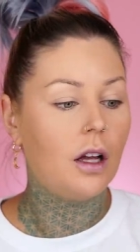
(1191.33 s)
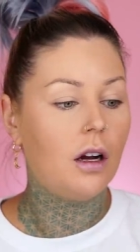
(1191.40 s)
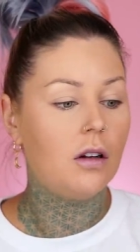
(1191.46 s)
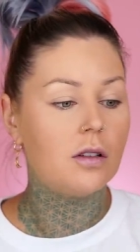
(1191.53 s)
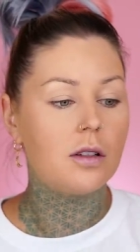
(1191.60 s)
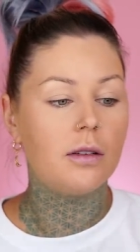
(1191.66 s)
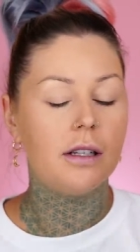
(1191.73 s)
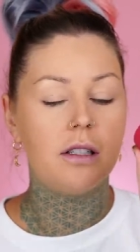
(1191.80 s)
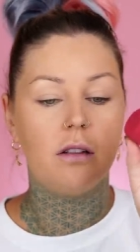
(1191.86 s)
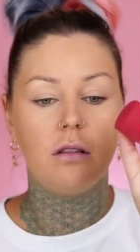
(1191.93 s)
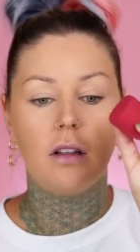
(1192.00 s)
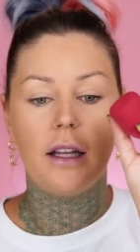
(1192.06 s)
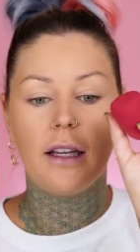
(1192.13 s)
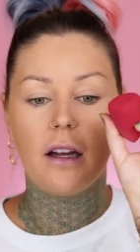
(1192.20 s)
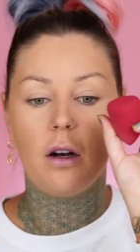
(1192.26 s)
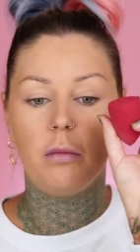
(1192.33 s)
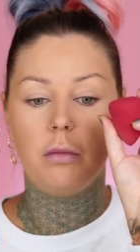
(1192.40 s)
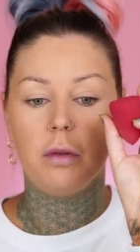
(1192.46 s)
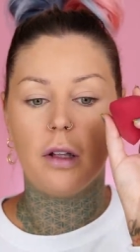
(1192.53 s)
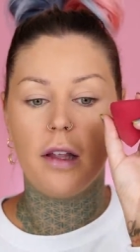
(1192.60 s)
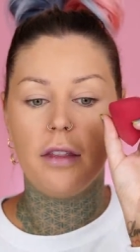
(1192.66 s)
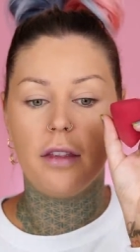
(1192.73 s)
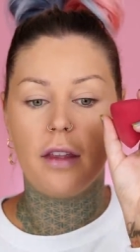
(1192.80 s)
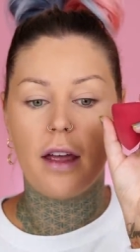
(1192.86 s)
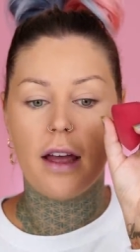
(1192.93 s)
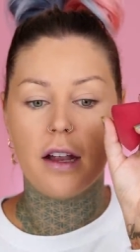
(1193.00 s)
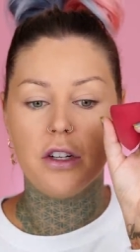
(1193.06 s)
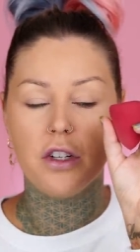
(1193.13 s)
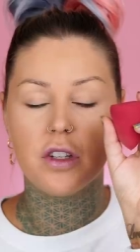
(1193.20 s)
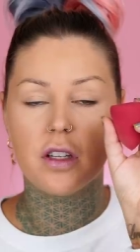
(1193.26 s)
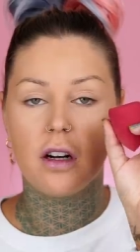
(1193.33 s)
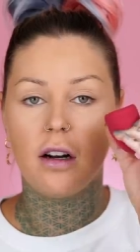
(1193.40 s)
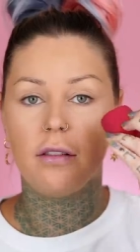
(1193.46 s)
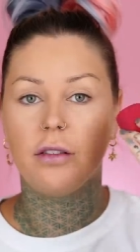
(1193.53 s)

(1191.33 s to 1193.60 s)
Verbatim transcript: also, I don't like how blunt the edges are.